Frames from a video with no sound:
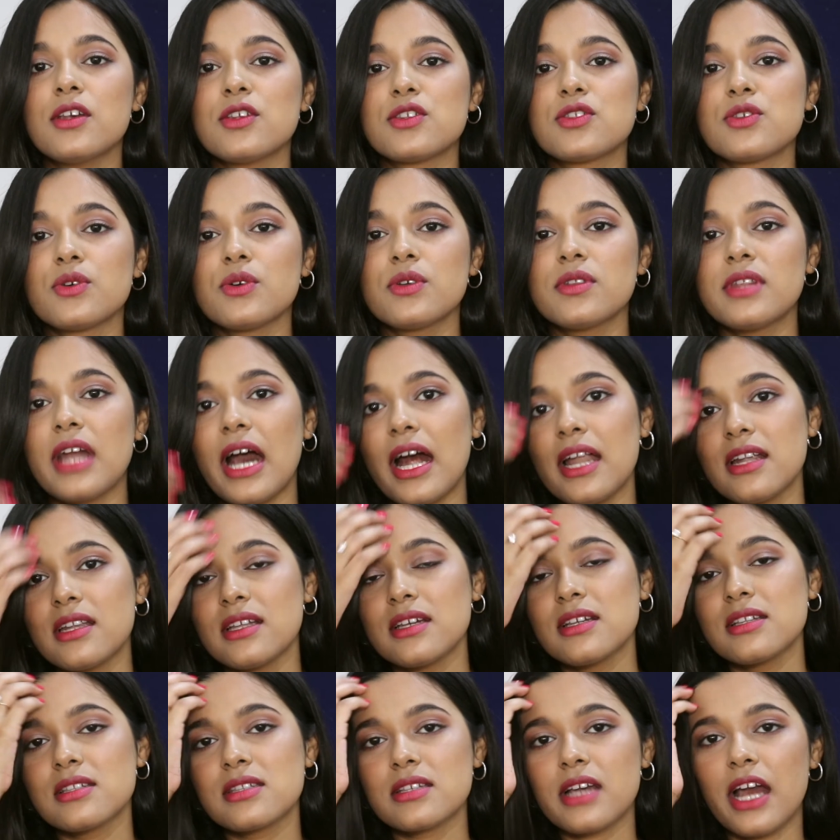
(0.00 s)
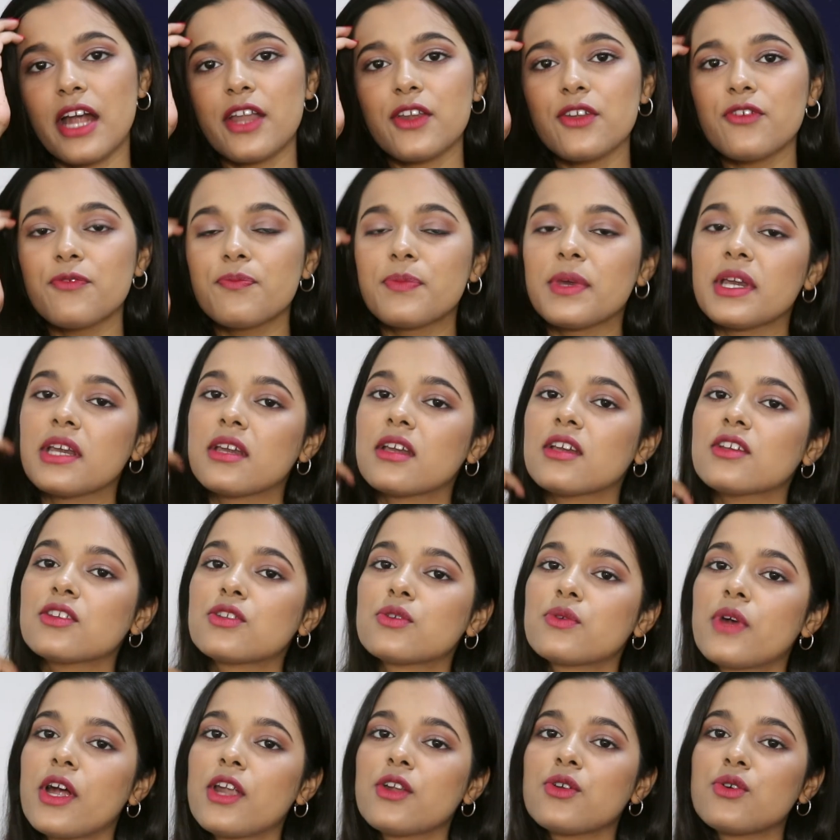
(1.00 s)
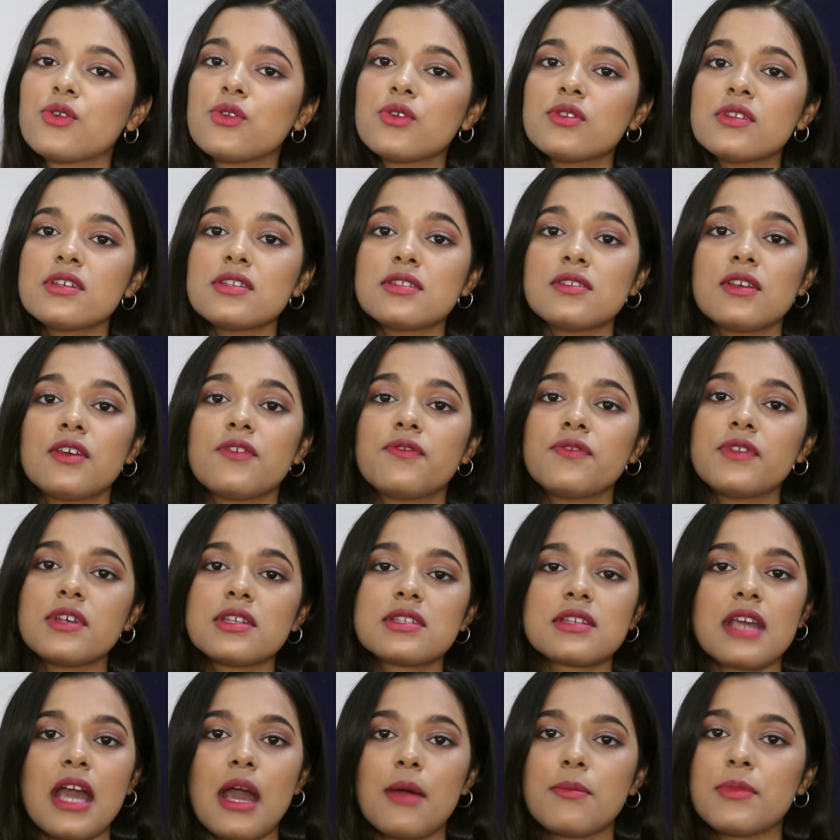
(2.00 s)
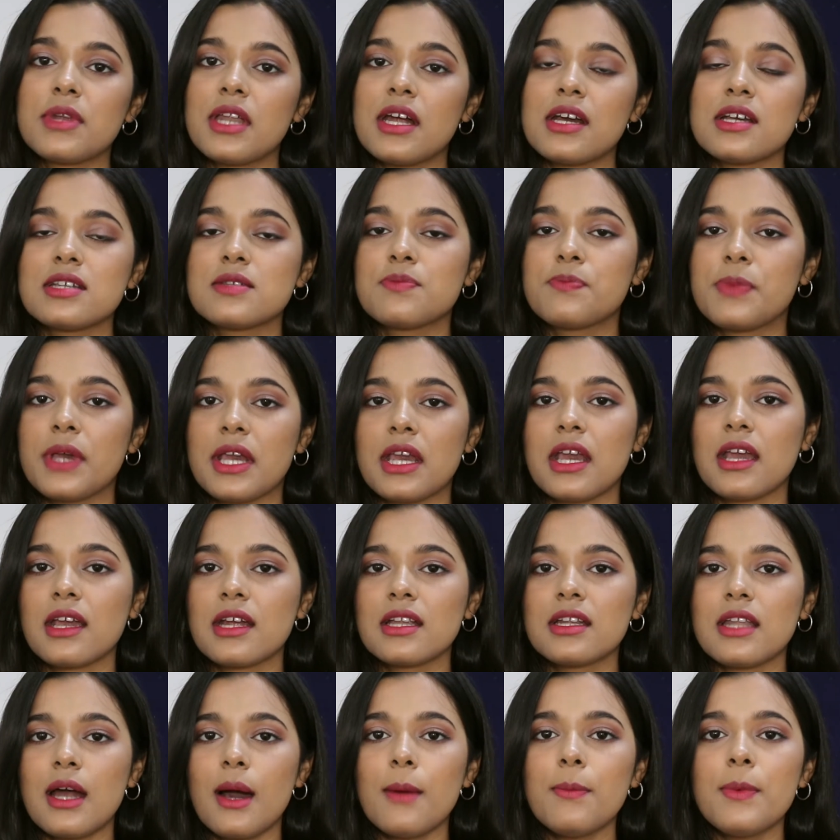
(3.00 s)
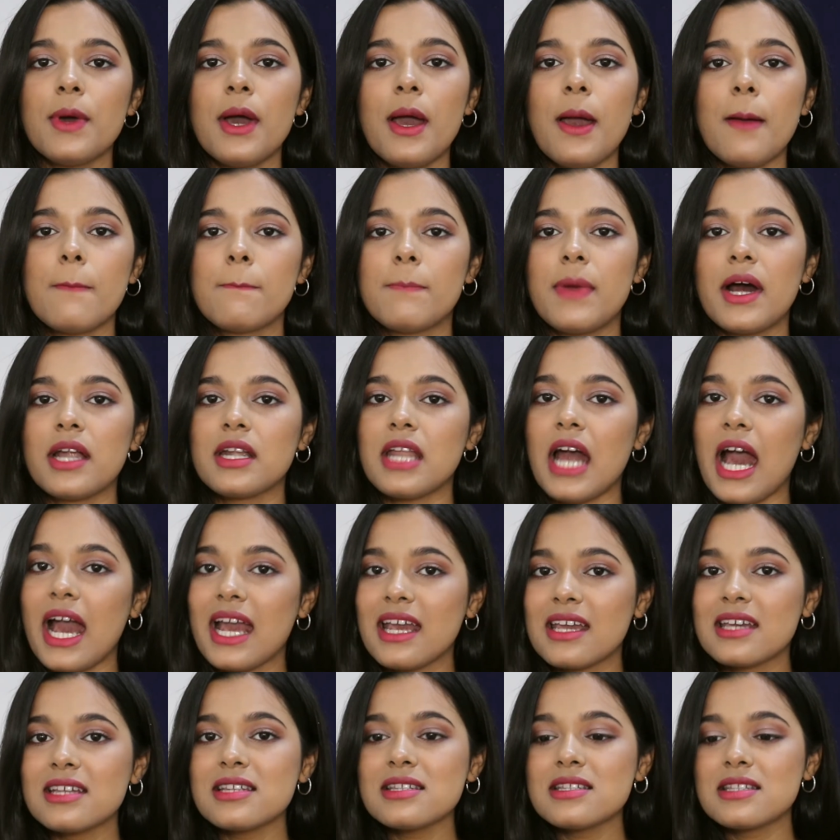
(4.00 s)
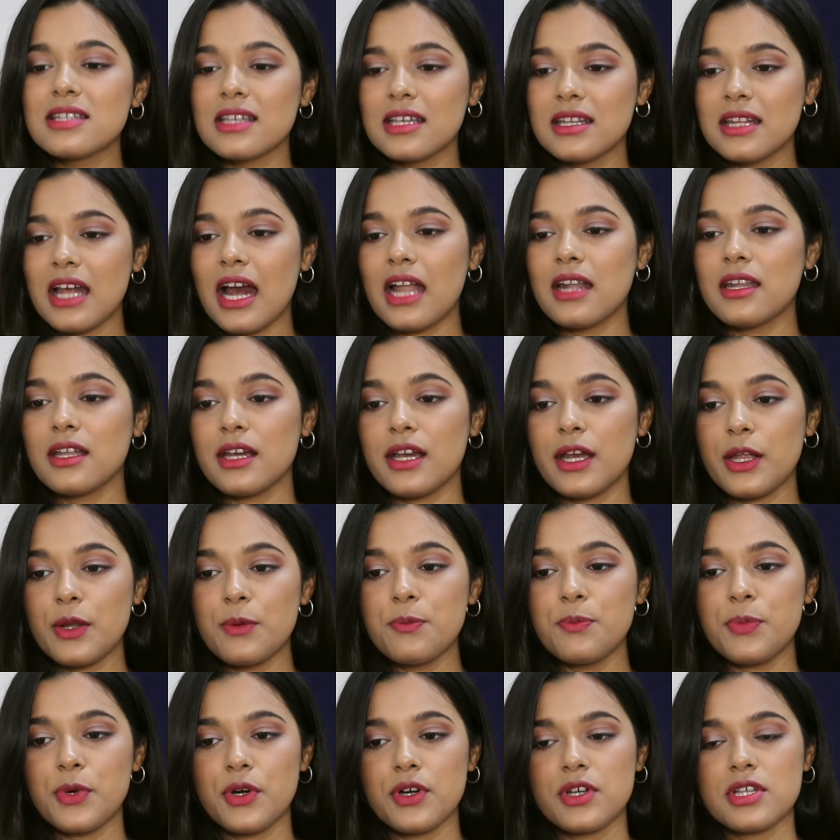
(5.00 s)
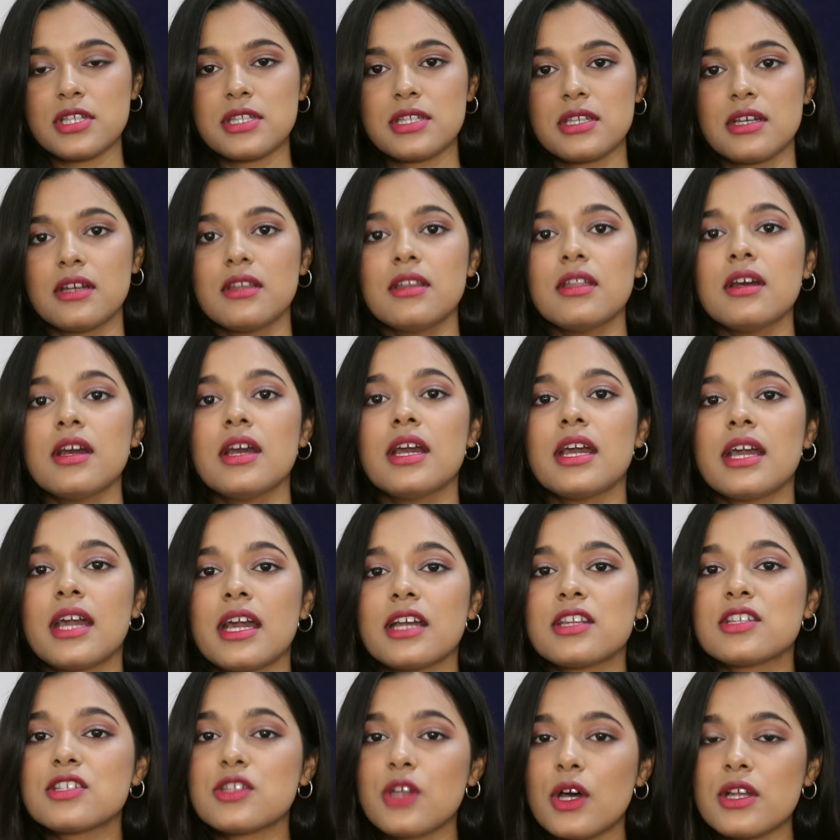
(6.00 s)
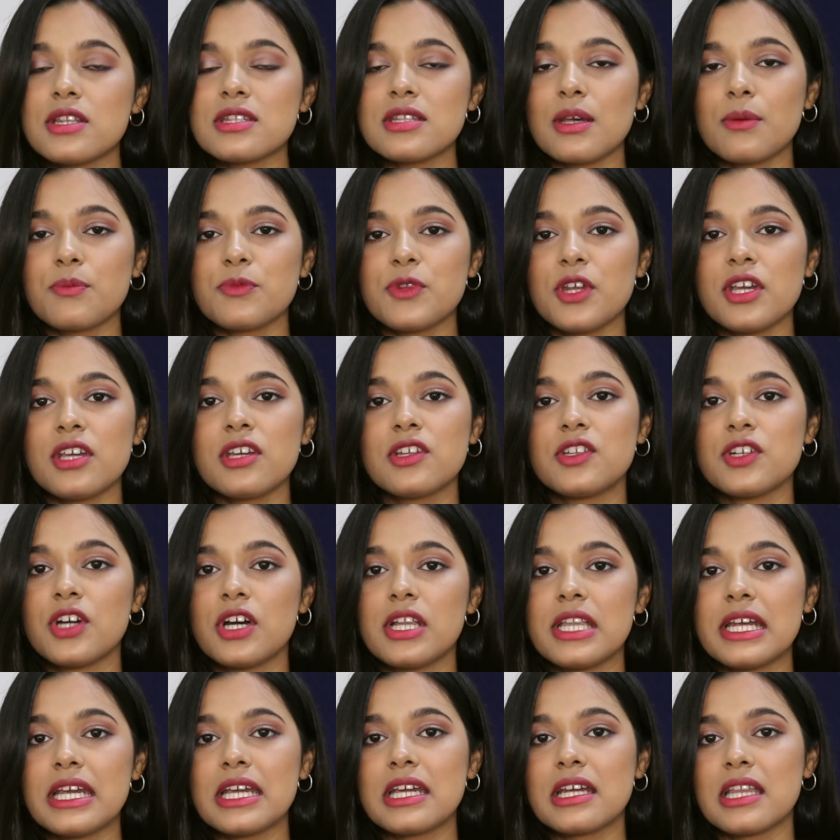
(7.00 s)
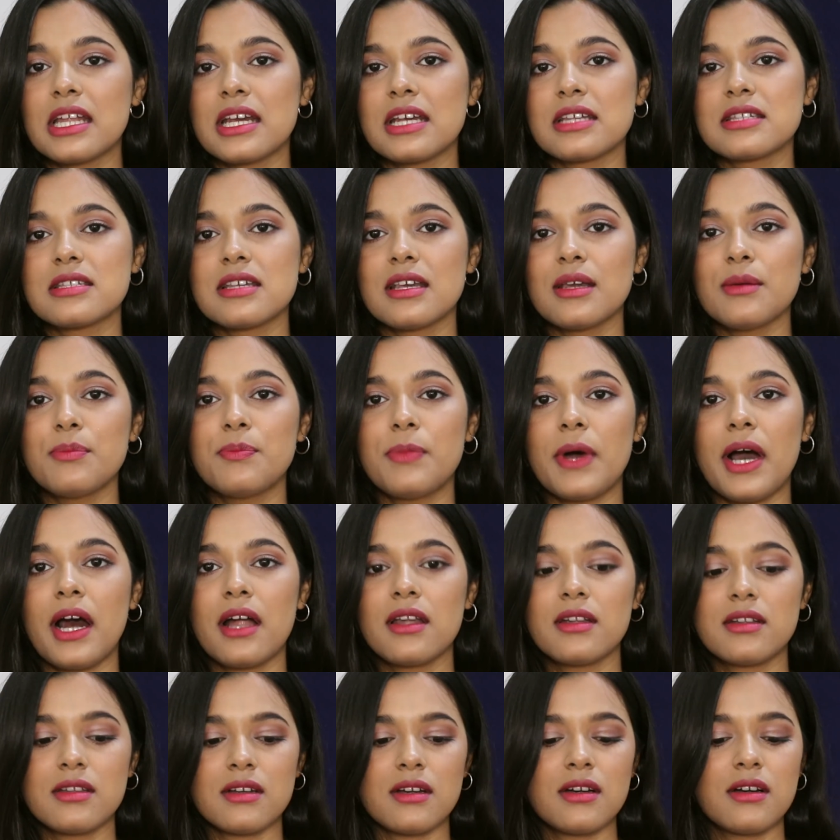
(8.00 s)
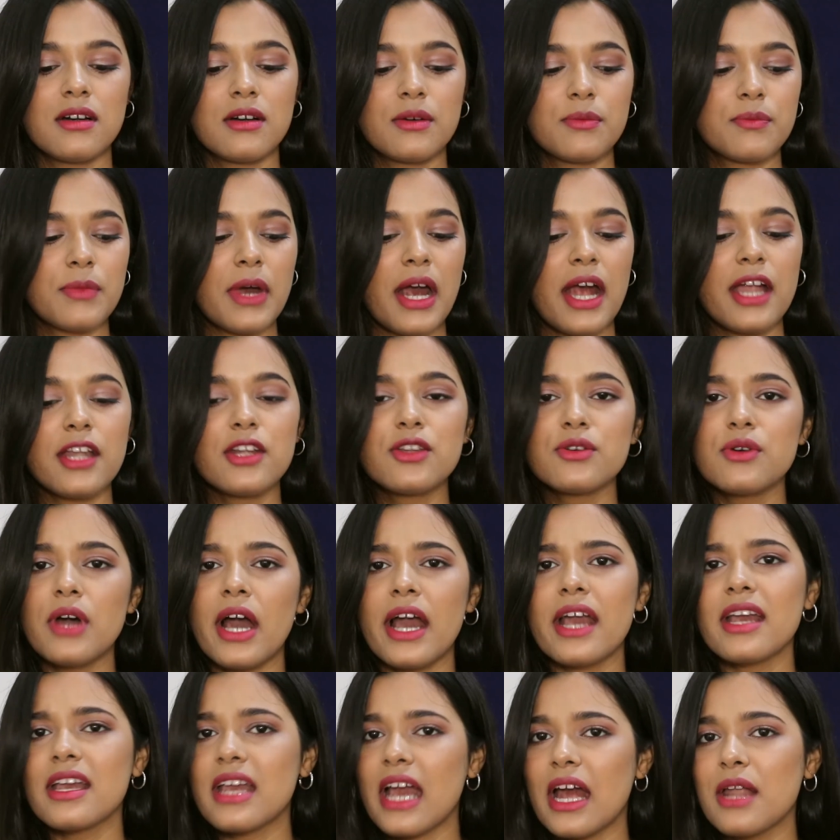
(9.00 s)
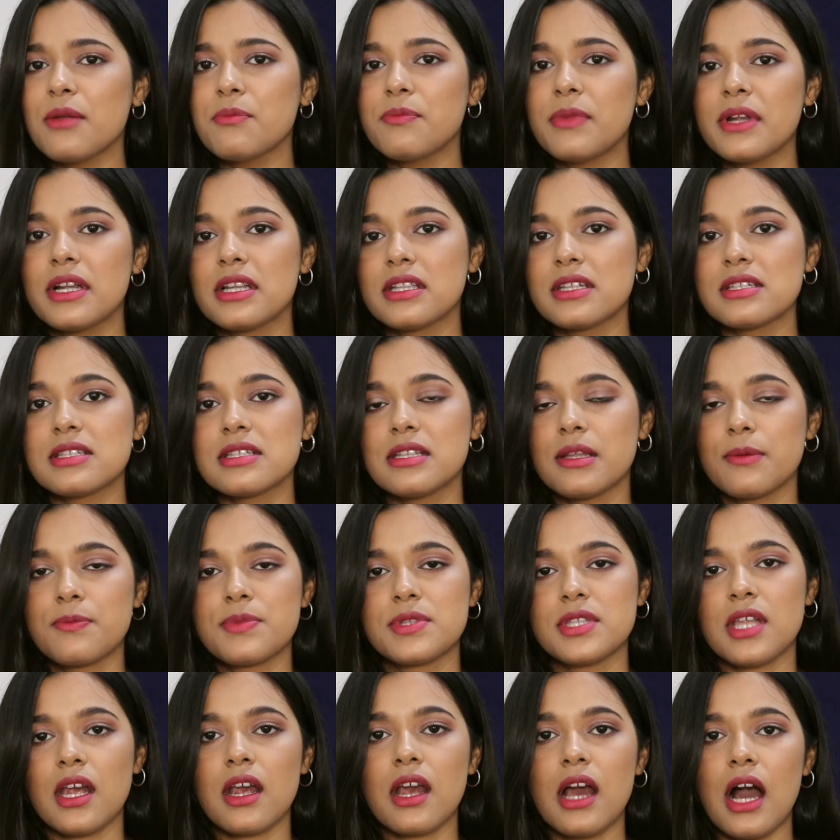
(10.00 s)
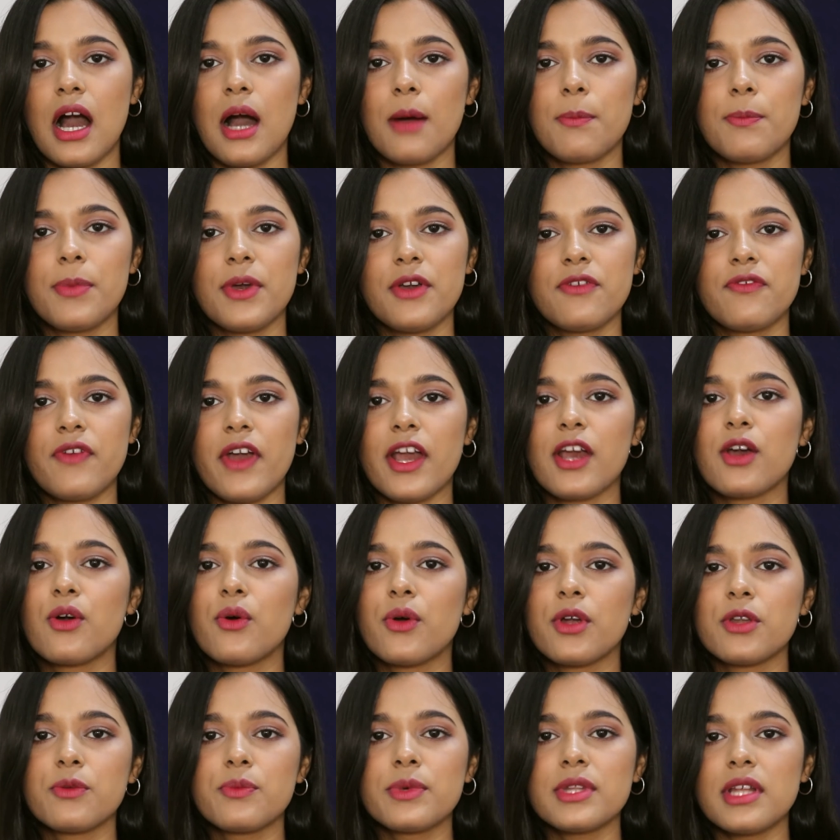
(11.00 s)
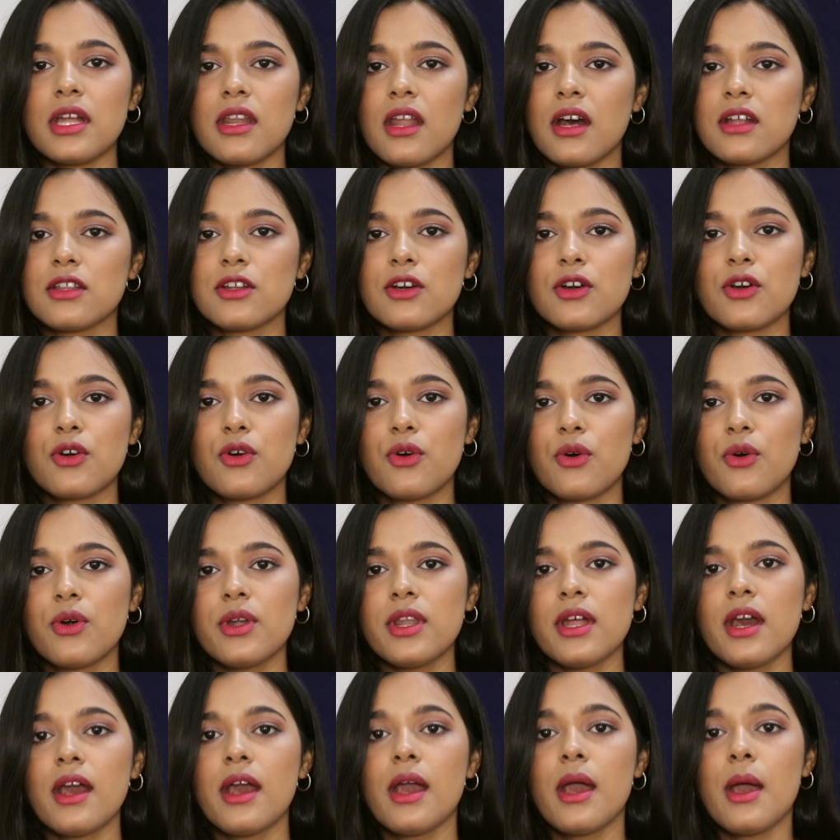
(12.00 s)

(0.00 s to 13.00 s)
So that is kind of peeking through. I don't know if this camera is picking it up, but I can see that in person. It's not something really crazy, but I can build this lipstick up if I go in with another coat.